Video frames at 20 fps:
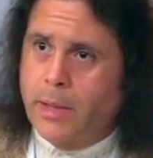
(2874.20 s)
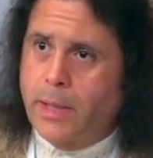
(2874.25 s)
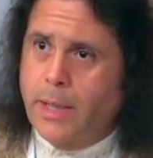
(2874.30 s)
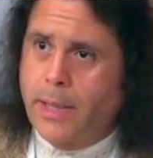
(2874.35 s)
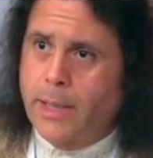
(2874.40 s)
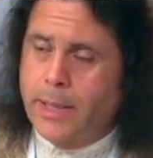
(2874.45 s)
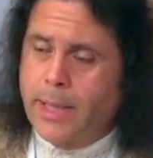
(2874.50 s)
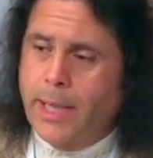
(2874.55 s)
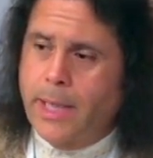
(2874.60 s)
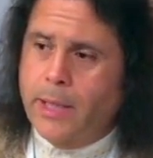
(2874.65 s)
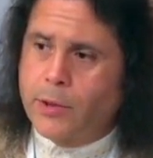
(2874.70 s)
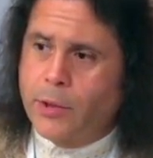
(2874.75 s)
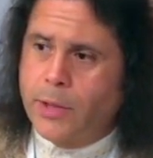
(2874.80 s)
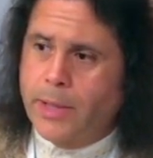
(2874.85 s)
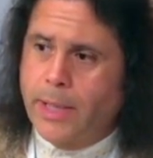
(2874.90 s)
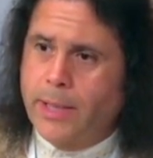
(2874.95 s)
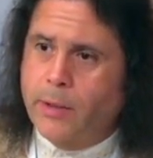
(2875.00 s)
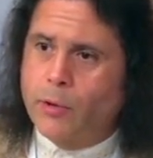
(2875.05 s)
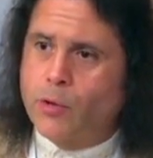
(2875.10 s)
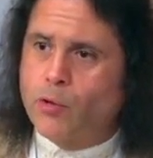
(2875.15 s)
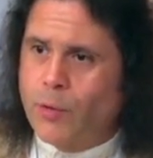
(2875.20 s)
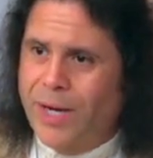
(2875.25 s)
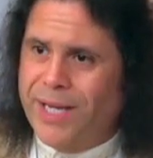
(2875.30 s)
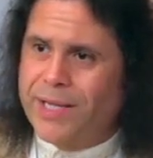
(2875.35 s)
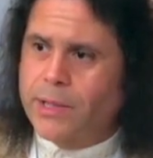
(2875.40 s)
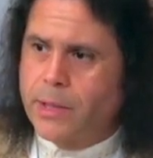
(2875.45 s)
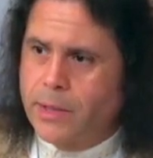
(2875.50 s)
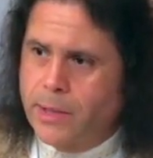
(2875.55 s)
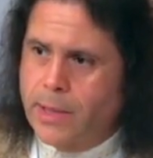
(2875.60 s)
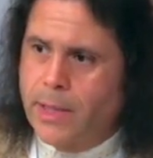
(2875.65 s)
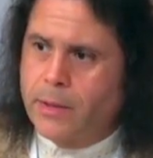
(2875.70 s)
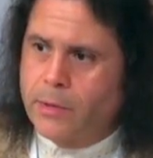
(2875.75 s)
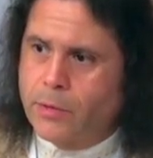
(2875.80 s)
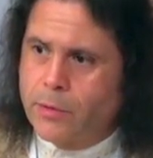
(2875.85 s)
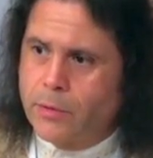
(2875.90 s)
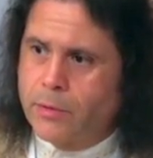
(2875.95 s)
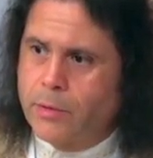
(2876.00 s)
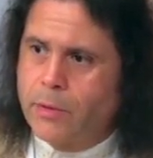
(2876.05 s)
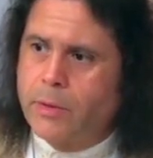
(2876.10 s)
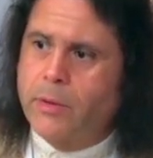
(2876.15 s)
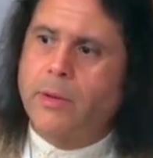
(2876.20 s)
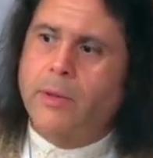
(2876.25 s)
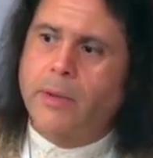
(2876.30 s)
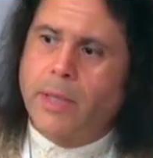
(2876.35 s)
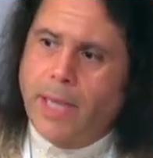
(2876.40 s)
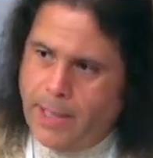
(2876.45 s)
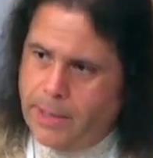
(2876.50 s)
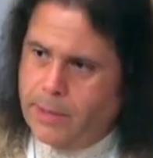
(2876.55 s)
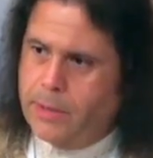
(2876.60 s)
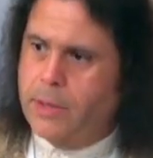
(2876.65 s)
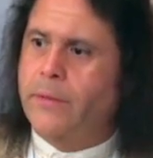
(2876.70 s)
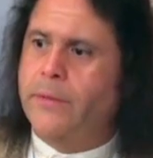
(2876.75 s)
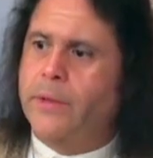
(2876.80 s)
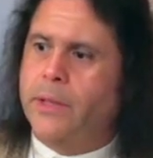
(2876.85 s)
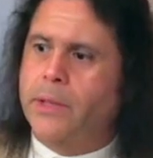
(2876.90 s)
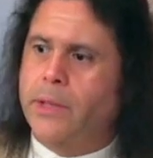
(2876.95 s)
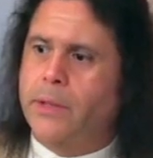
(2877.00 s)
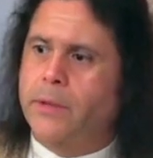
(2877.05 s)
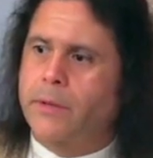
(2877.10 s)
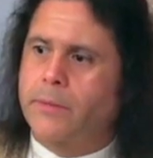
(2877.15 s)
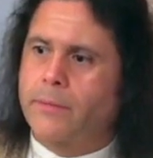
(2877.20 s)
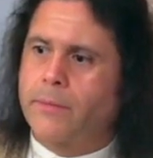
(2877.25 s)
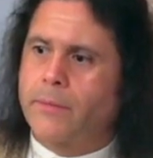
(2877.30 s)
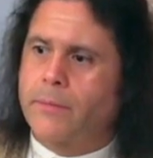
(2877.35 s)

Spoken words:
engaging in transcendental activity.